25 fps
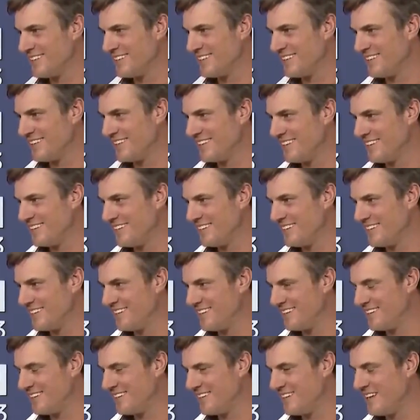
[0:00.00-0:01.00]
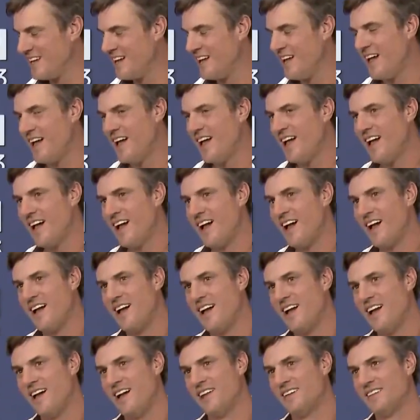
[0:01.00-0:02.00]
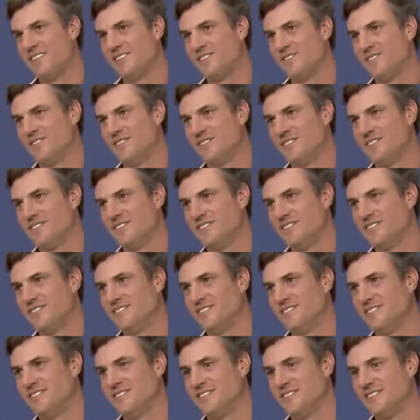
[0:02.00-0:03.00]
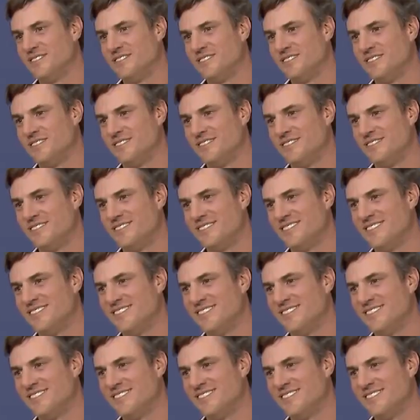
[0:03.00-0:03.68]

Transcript: No words are spoken by the person on screen.